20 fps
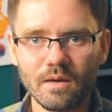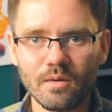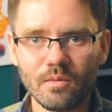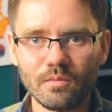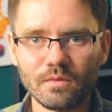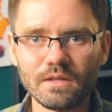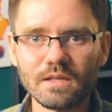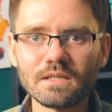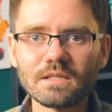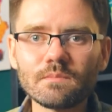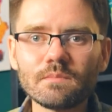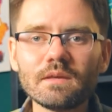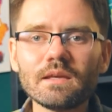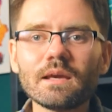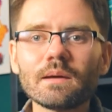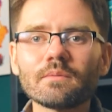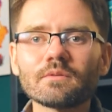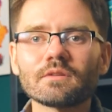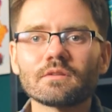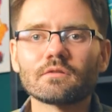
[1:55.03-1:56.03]
We need to be
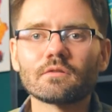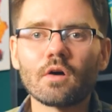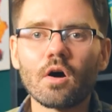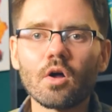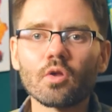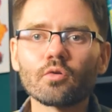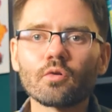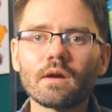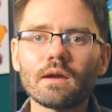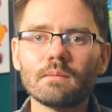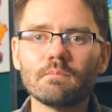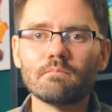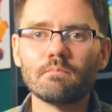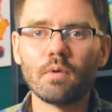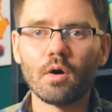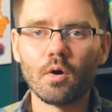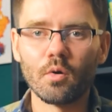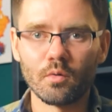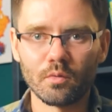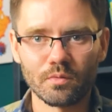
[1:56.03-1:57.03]
able to tolerate
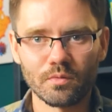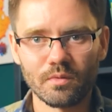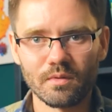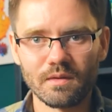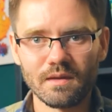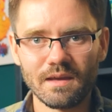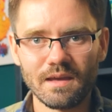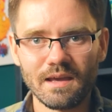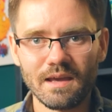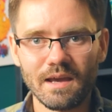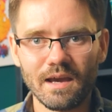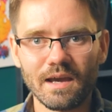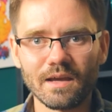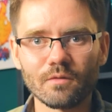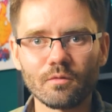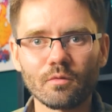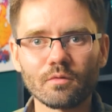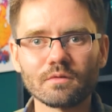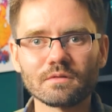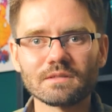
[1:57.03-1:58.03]
both in
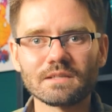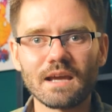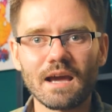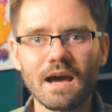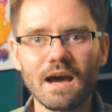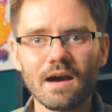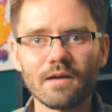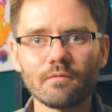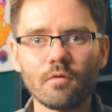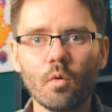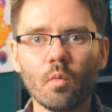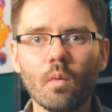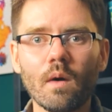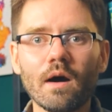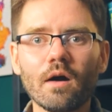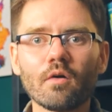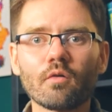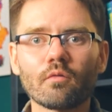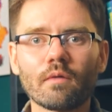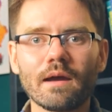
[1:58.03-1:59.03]
order to have a
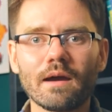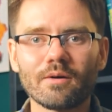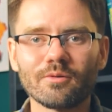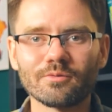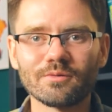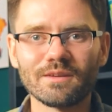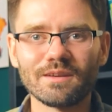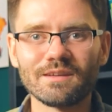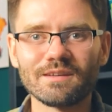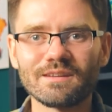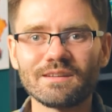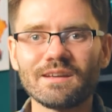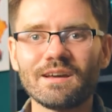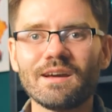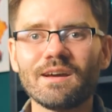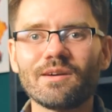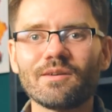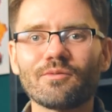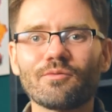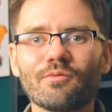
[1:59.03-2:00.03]
well-rounded,
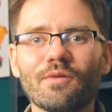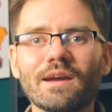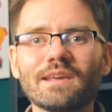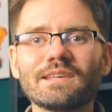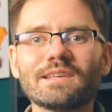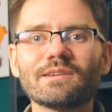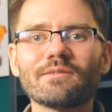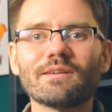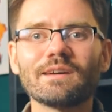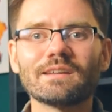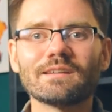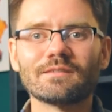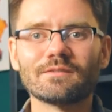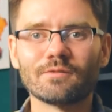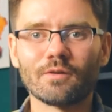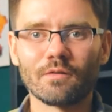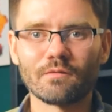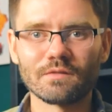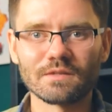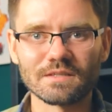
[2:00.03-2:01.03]
regulated
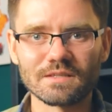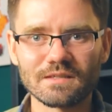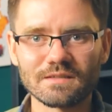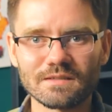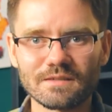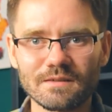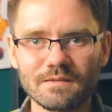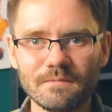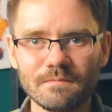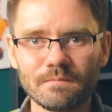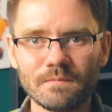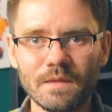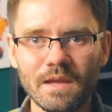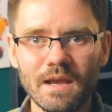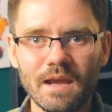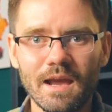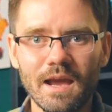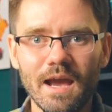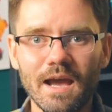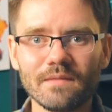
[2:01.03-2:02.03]
nervous system.
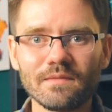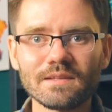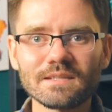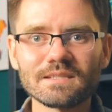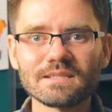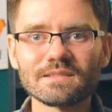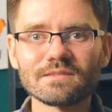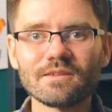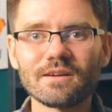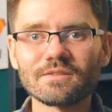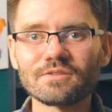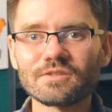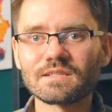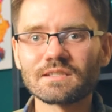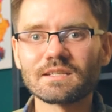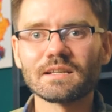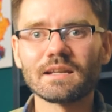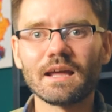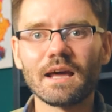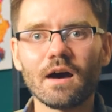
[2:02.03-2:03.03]
And this is not
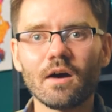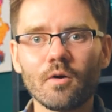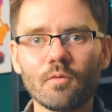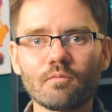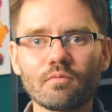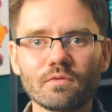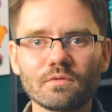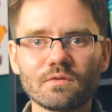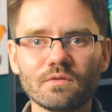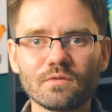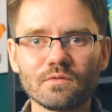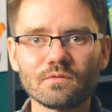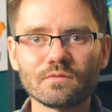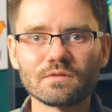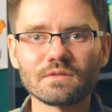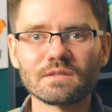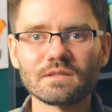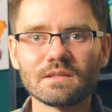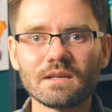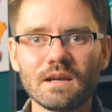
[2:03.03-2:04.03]
going to help
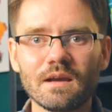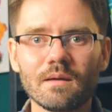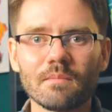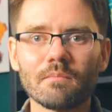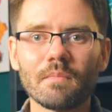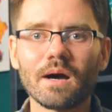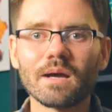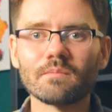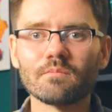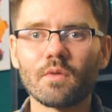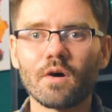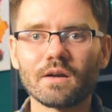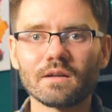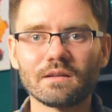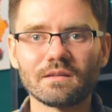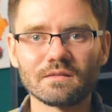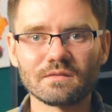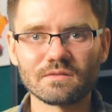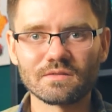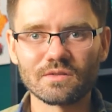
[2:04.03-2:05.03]
reduce mind-body
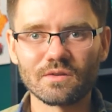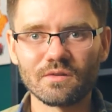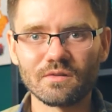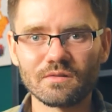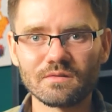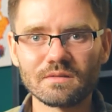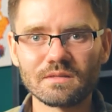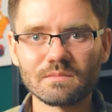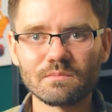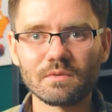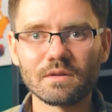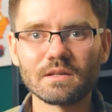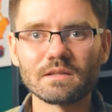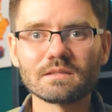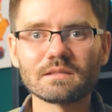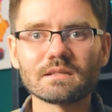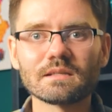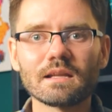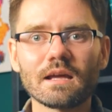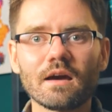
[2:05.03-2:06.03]
concerns, but it's
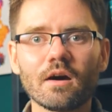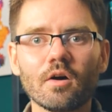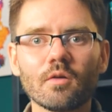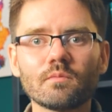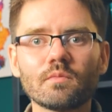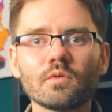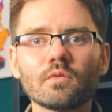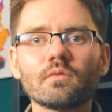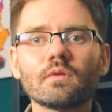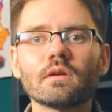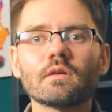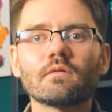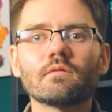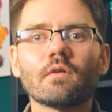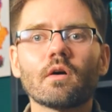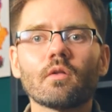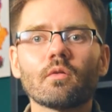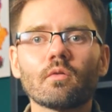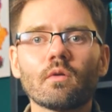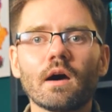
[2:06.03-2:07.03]
going to help you live
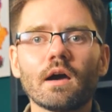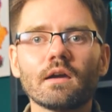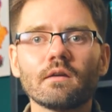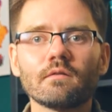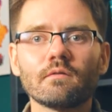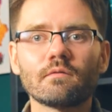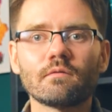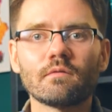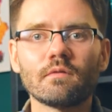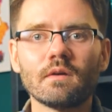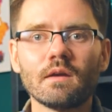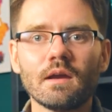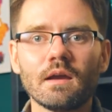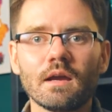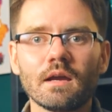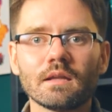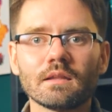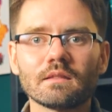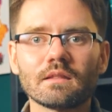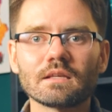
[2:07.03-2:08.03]
a life
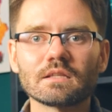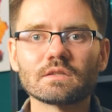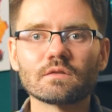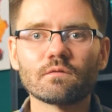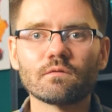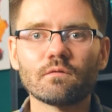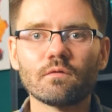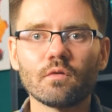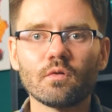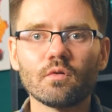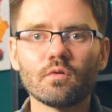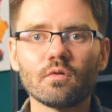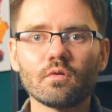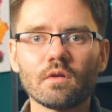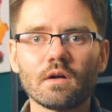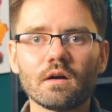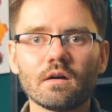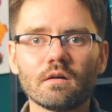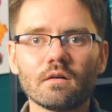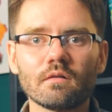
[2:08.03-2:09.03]
that's full
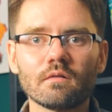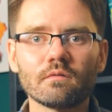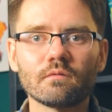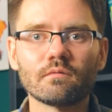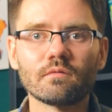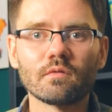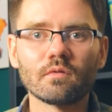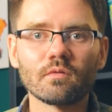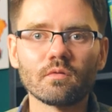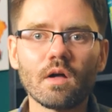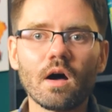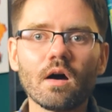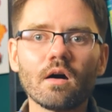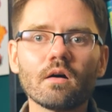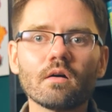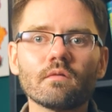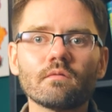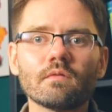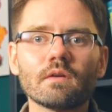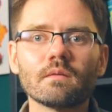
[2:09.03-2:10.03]
of
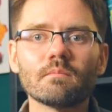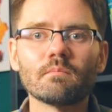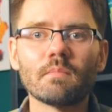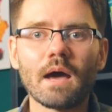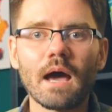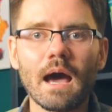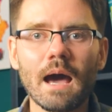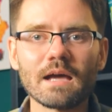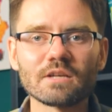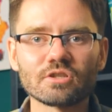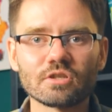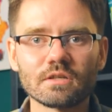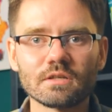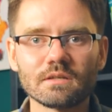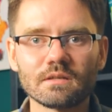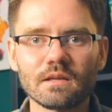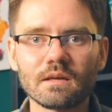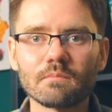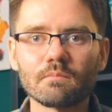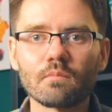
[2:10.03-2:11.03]
love and
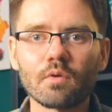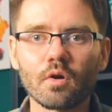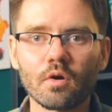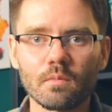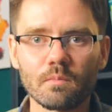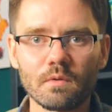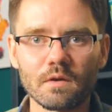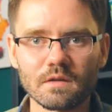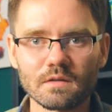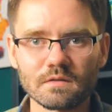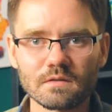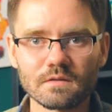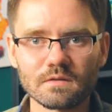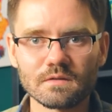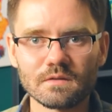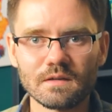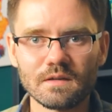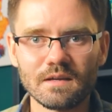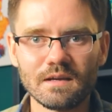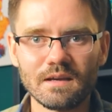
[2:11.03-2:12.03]
passion and
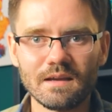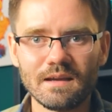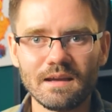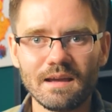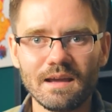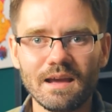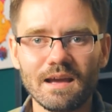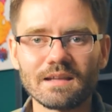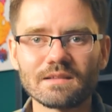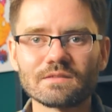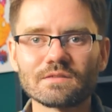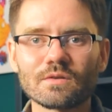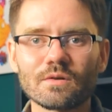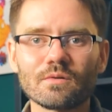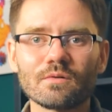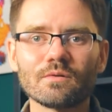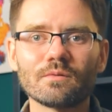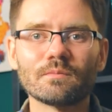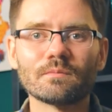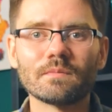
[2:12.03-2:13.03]
purpose. And
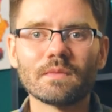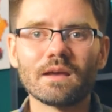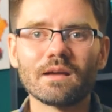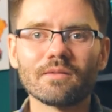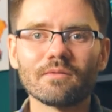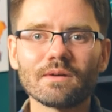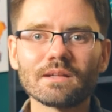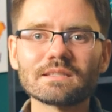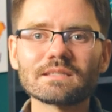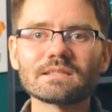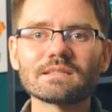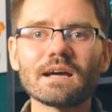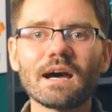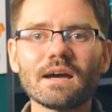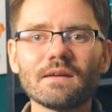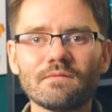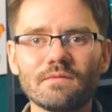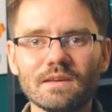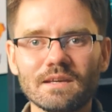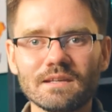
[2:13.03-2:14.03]
so let's
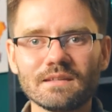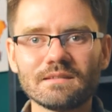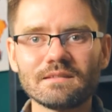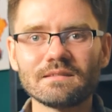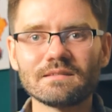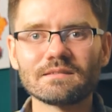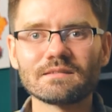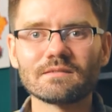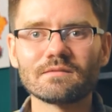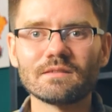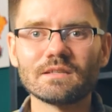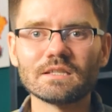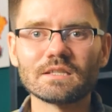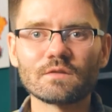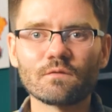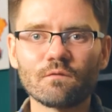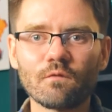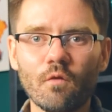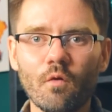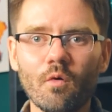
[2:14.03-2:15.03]
dive in to these
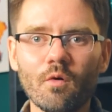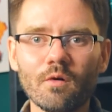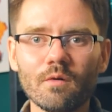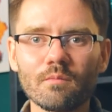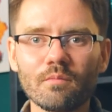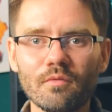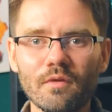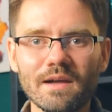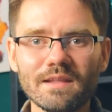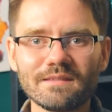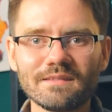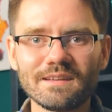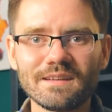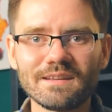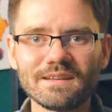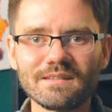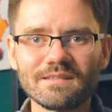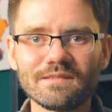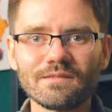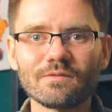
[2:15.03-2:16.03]
4
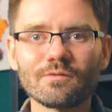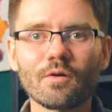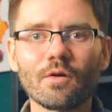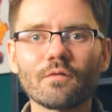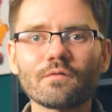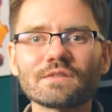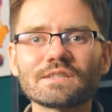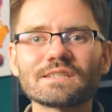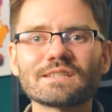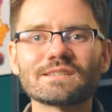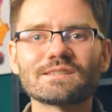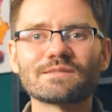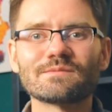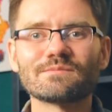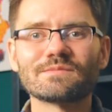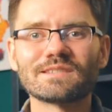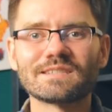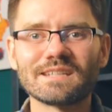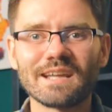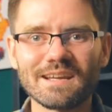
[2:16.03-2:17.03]
blended nervous
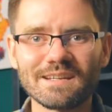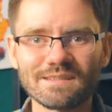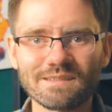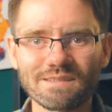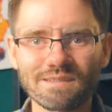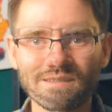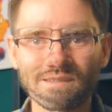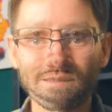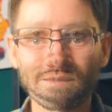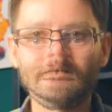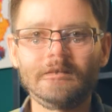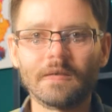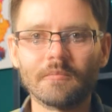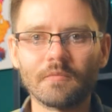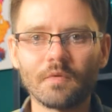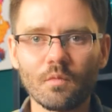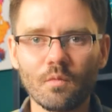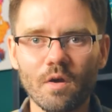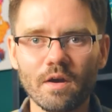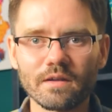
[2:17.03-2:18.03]
system states.
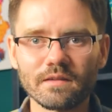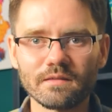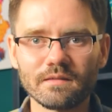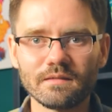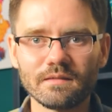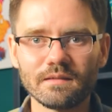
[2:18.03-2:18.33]
Number 1,